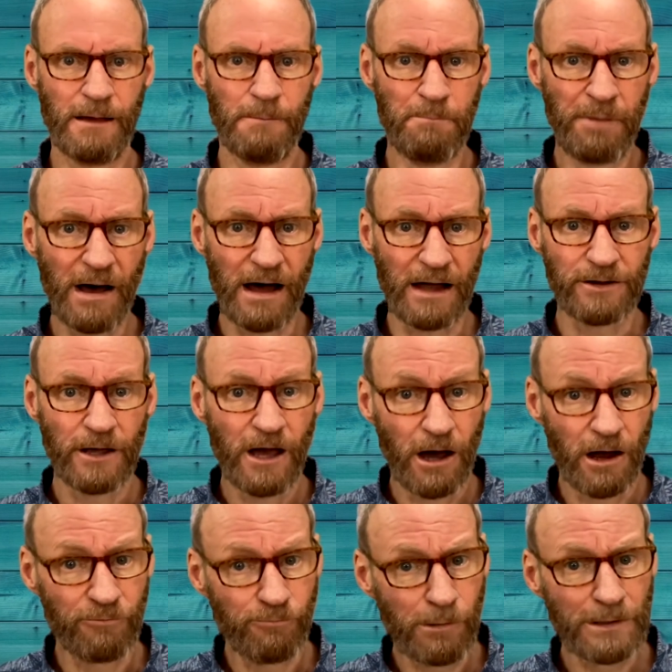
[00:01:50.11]
but
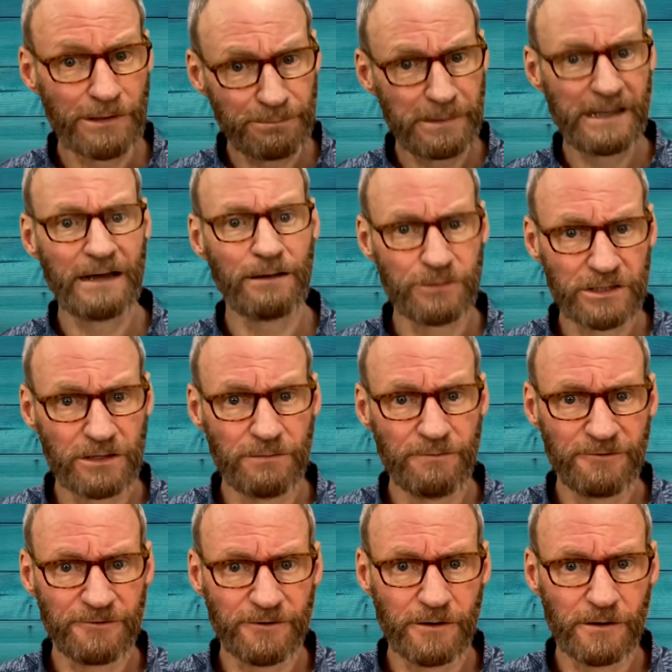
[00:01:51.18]
I want to be able to
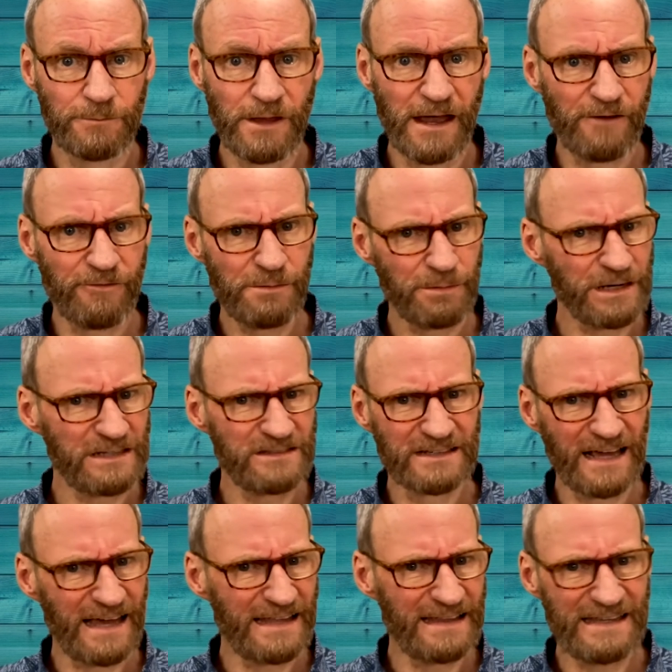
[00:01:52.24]
confirm that everybody's
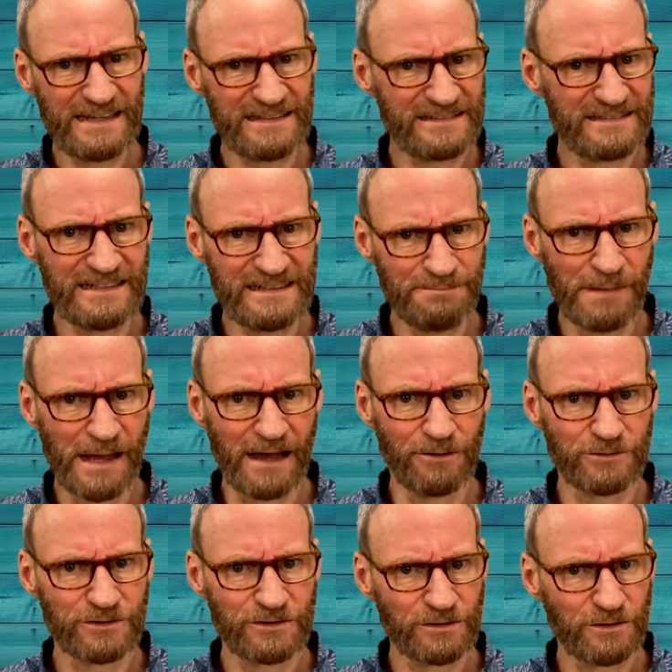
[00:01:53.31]
getting these
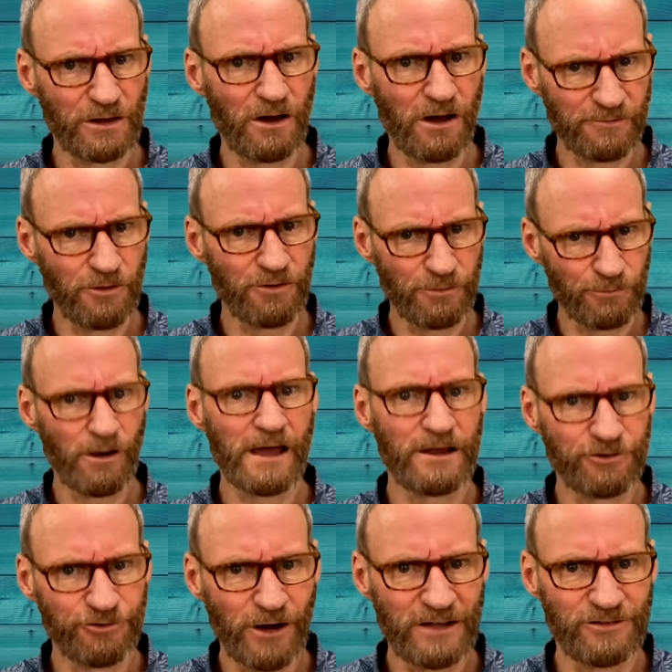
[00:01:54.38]
emails so that I've got the right
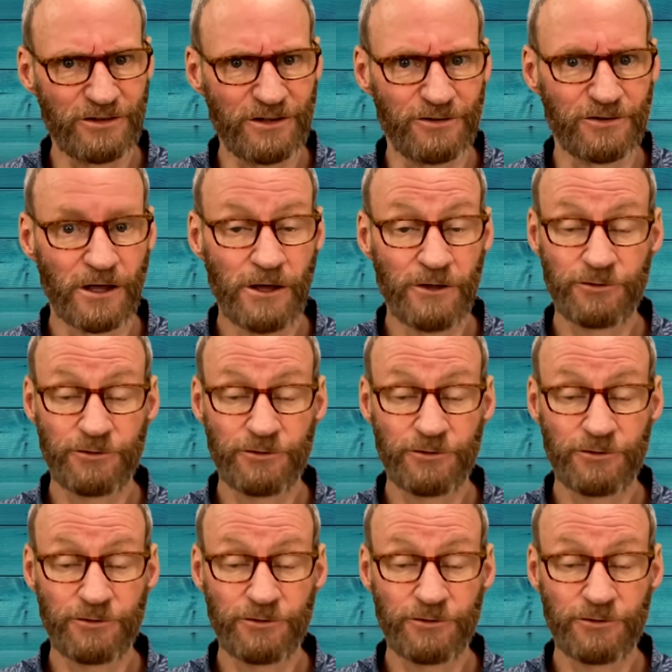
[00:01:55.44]
addresses.